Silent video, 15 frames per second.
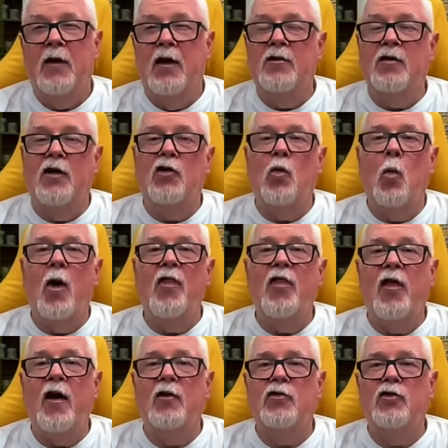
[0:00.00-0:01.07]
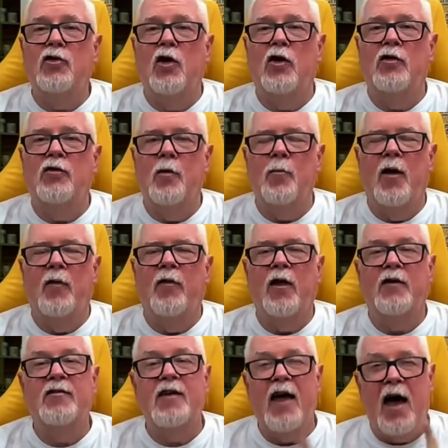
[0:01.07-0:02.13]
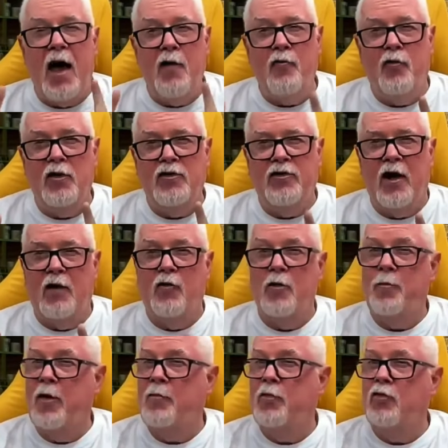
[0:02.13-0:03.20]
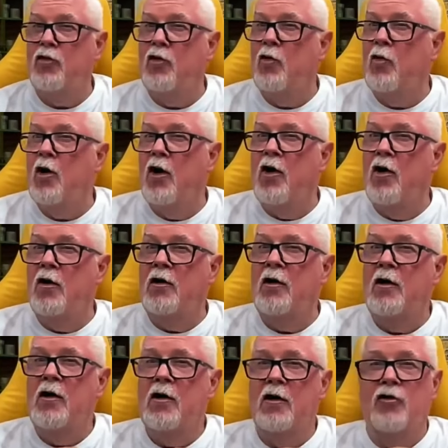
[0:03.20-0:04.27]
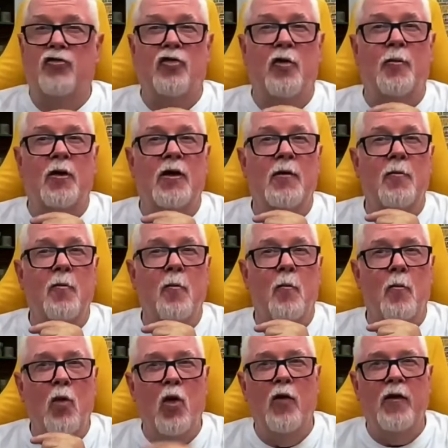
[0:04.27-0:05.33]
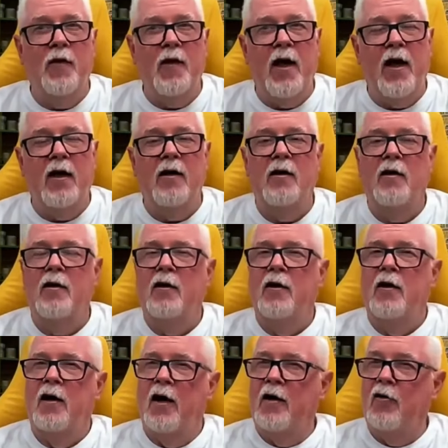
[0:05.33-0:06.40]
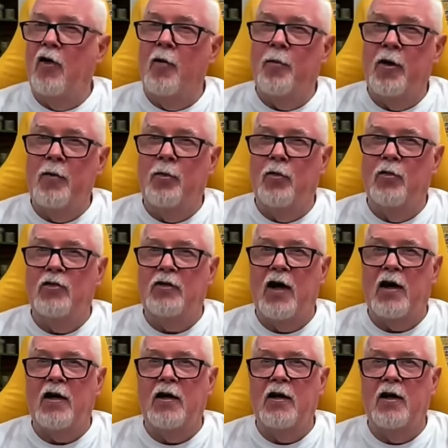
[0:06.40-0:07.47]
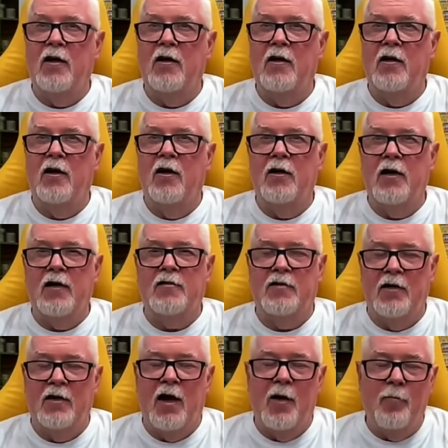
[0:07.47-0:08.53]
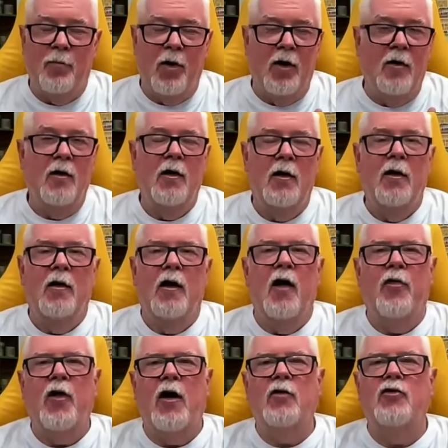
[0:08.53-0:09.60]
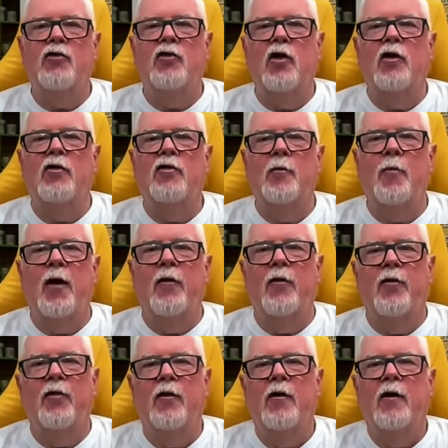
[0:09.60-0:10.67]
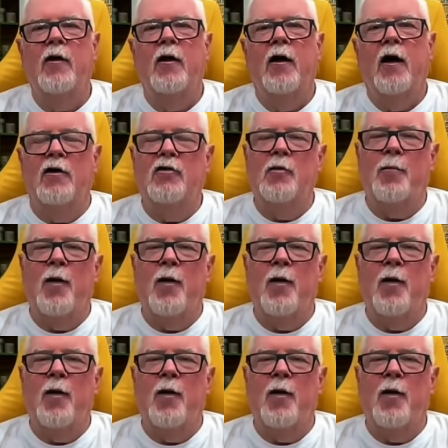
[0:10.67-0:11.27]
is under $1,000 a month. That's the average salary. People do earn considerably more than that. And there are people, sadly, that less than that. But $1,000 a month is